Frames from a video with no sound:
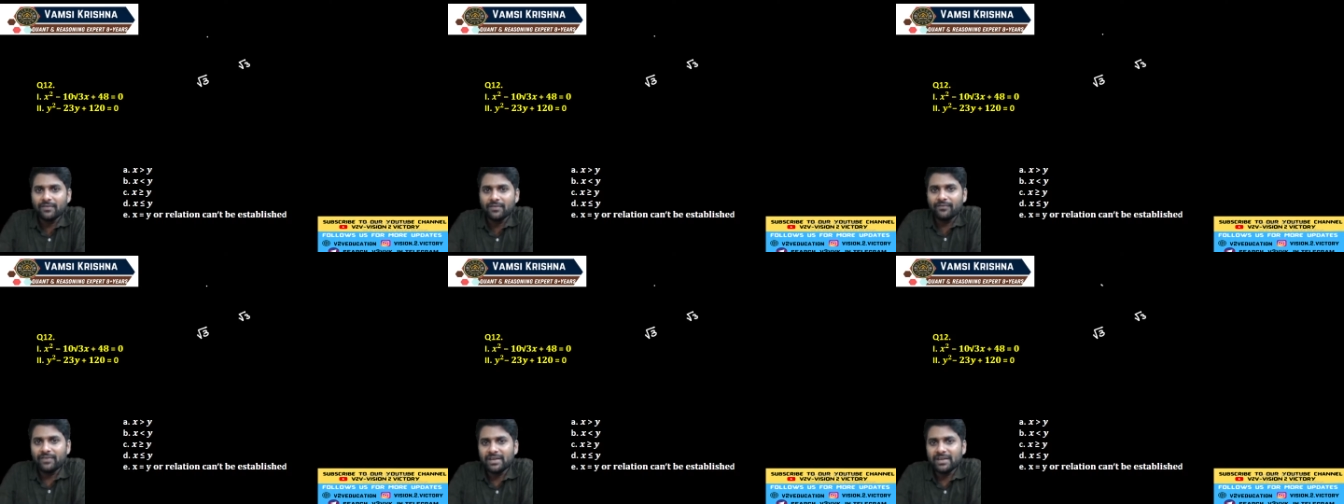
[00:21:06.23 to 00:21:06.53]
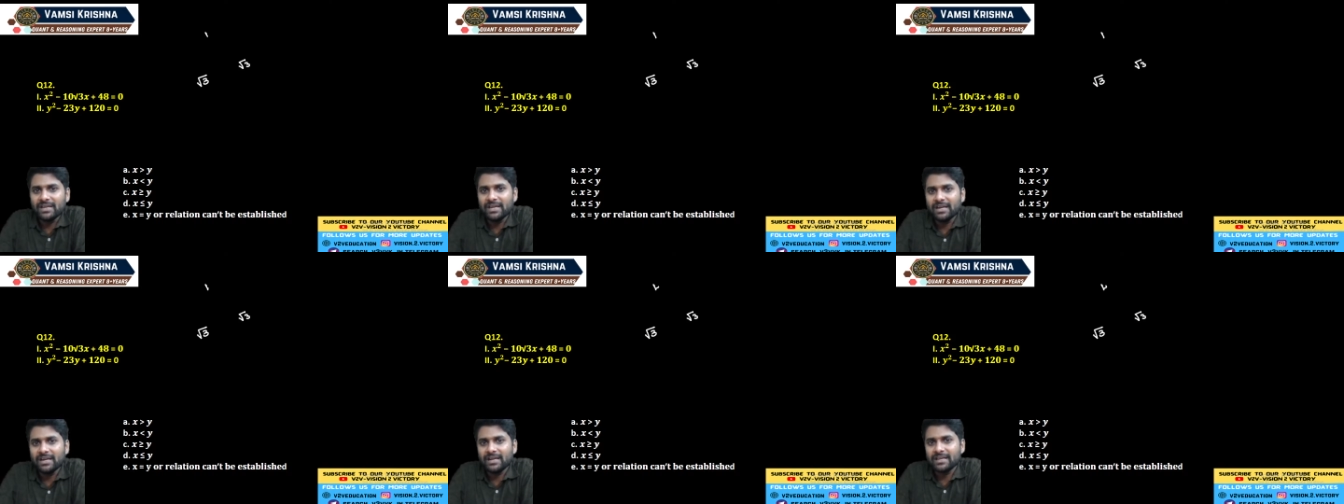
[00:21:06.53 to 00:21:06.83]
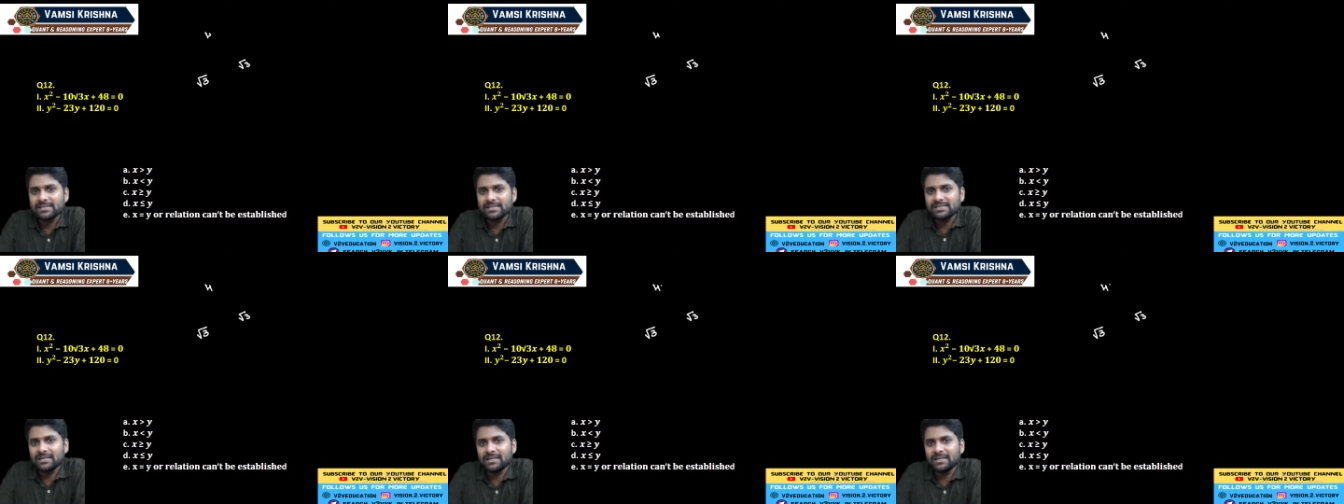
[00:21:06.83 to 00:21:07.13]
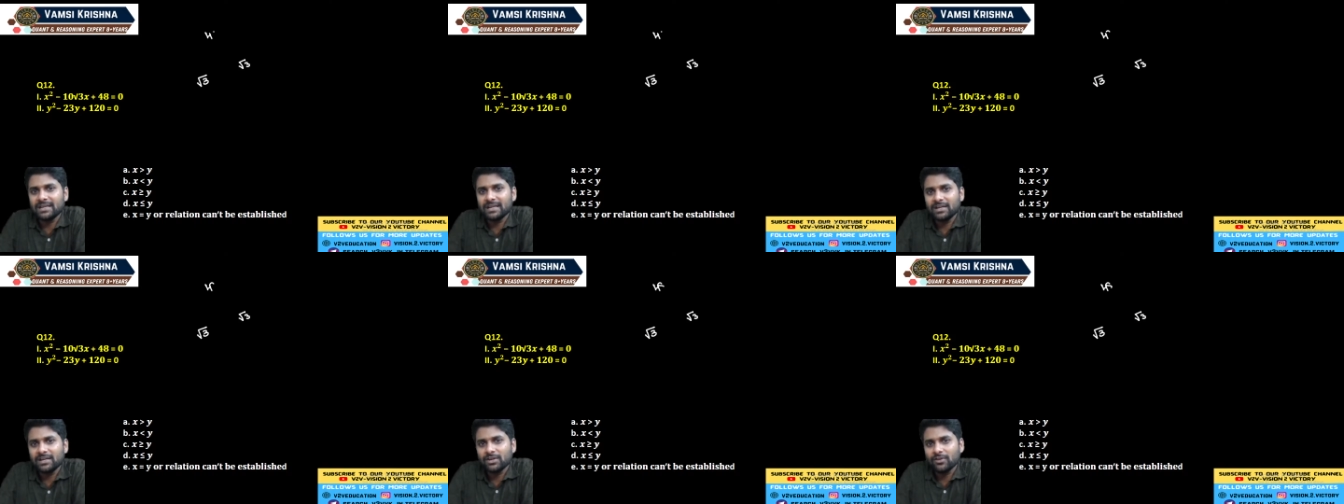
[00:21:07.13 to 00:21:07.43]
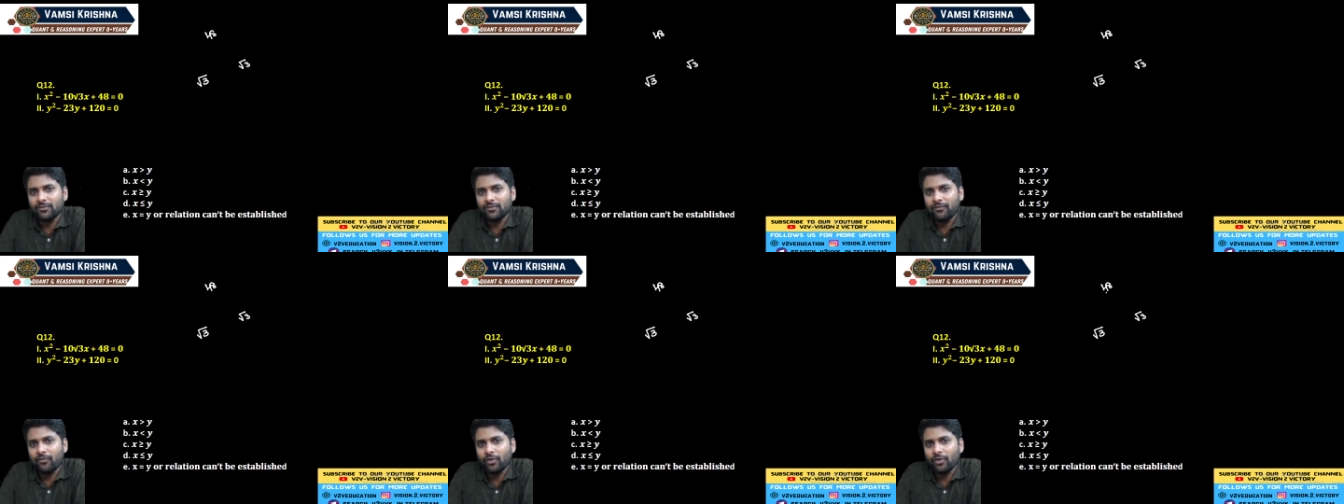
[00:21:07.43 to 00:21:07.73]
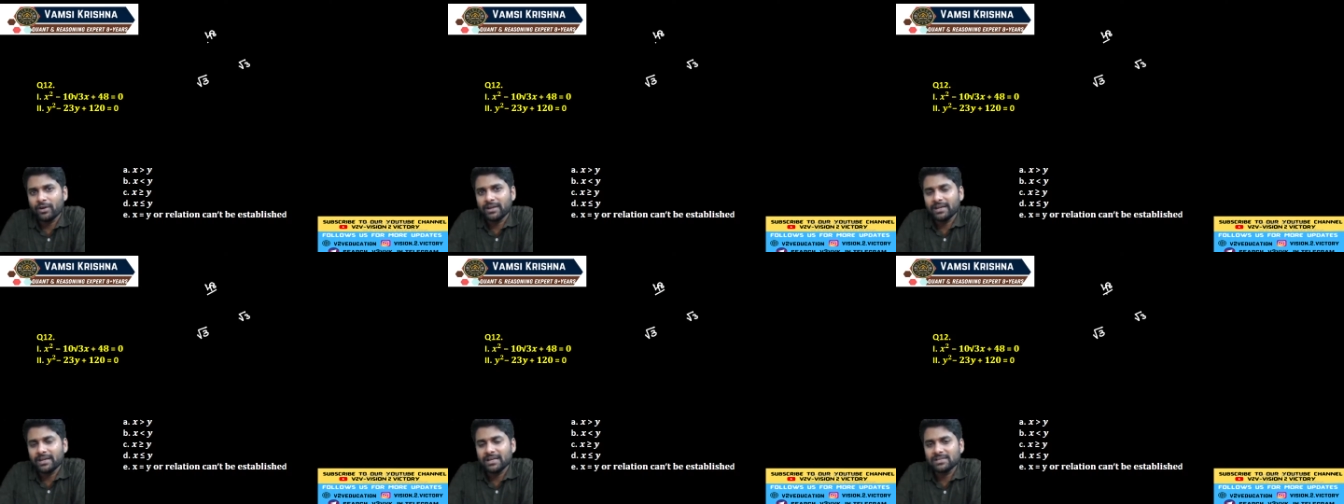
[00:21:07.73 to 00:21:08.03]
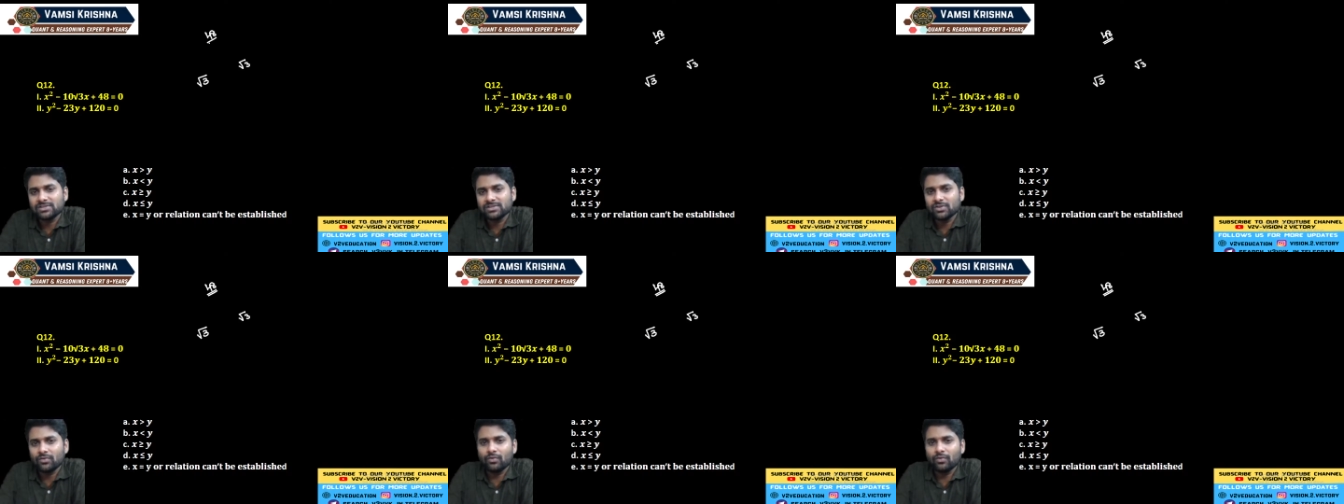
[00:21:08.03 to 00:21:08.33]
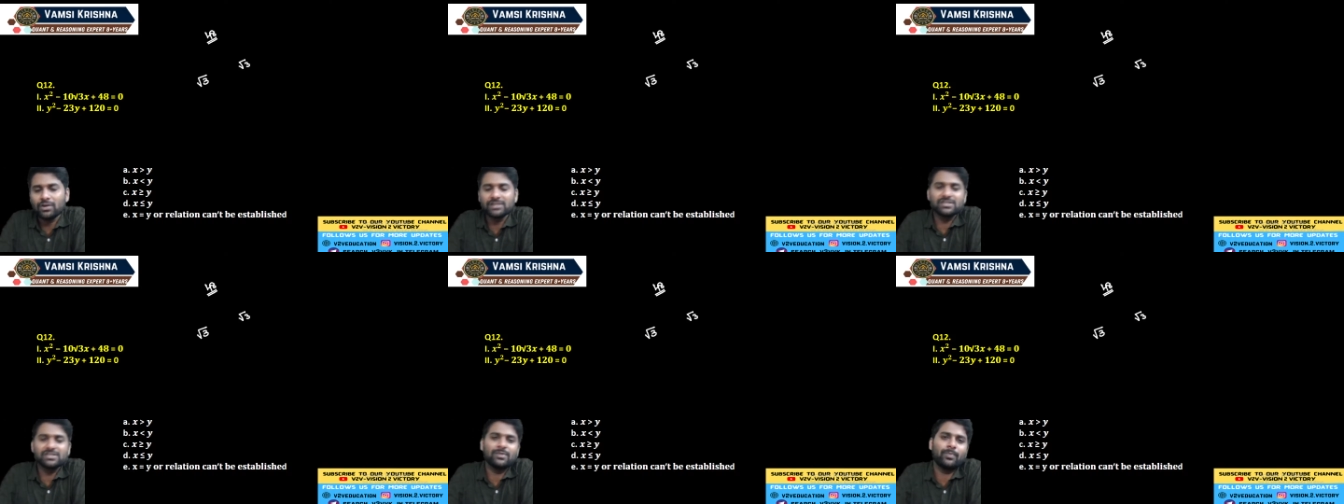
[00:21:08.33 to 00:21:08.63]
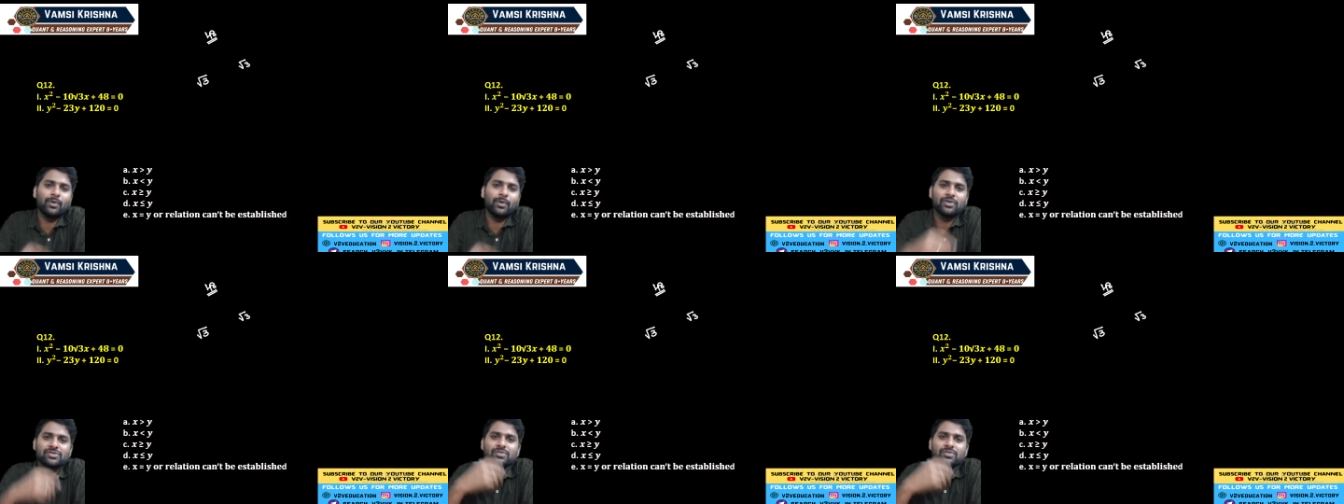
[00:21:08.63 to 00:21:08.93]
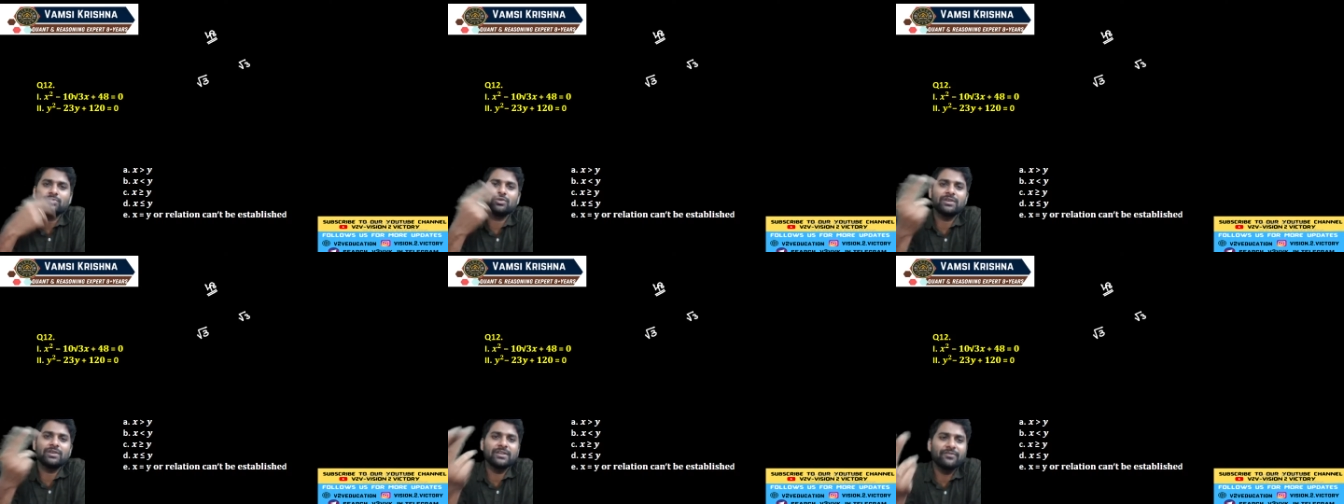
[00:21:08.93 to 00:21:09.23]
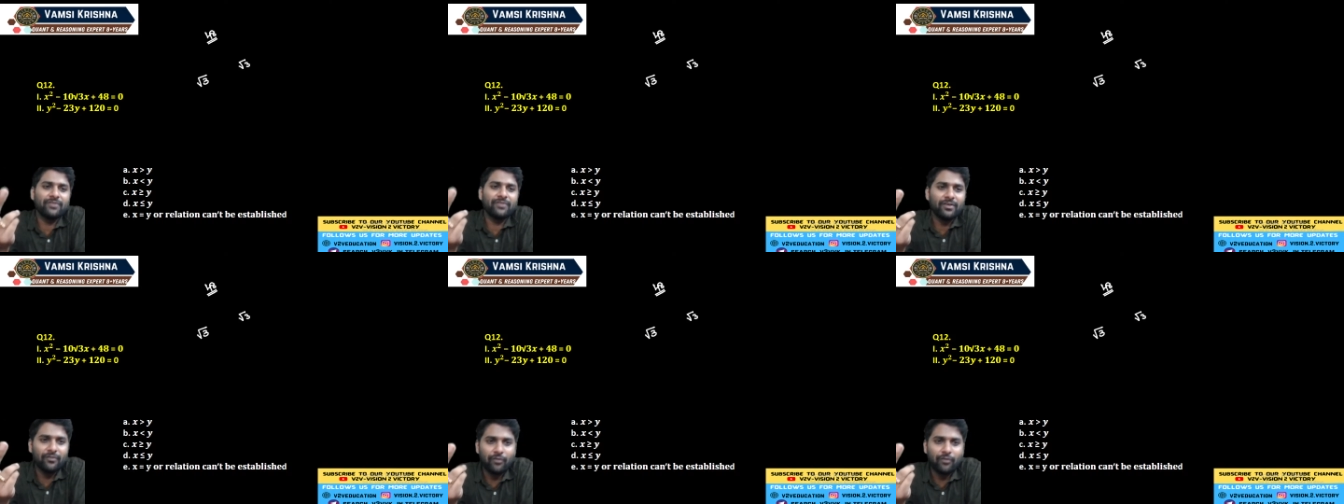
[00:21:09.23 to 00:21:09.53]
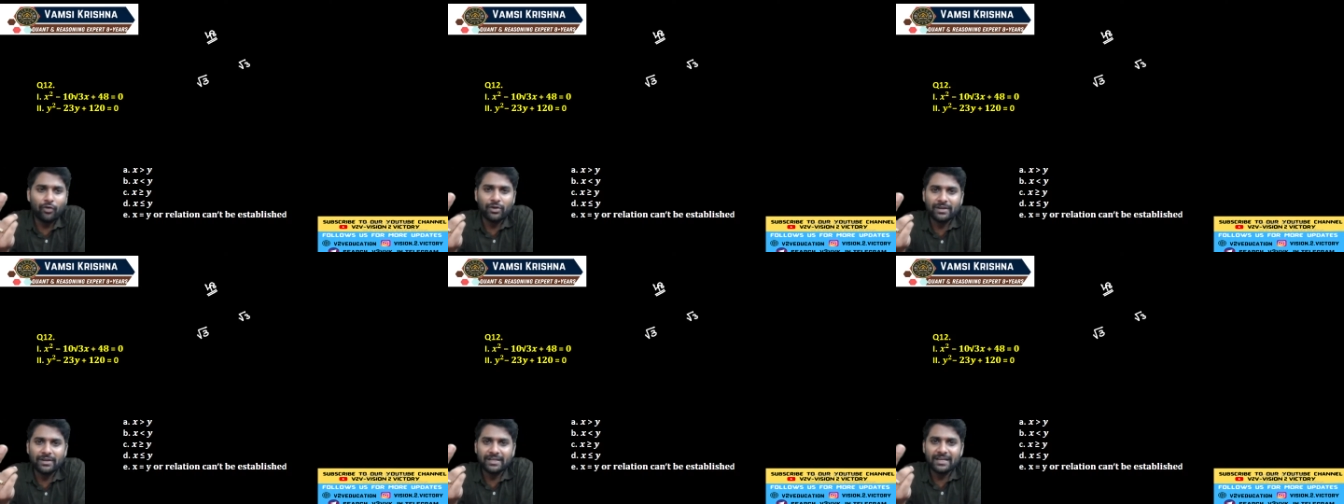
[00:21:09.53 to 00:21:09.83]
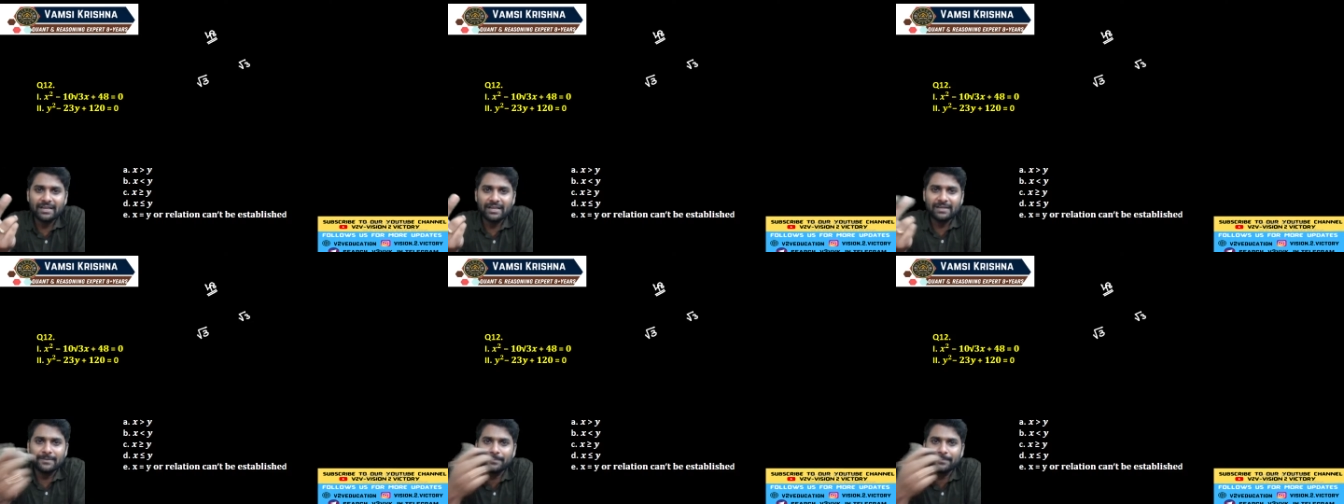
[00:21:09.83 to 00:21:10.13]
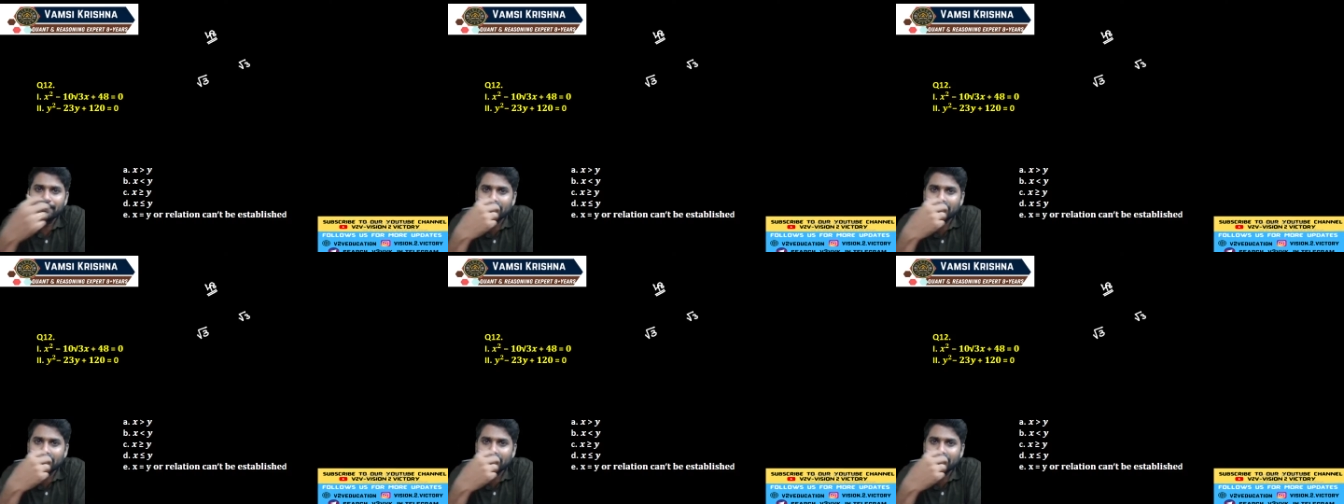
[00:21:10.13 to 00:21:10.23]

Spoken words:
We need resultant of 48. So what is the possibility for 48?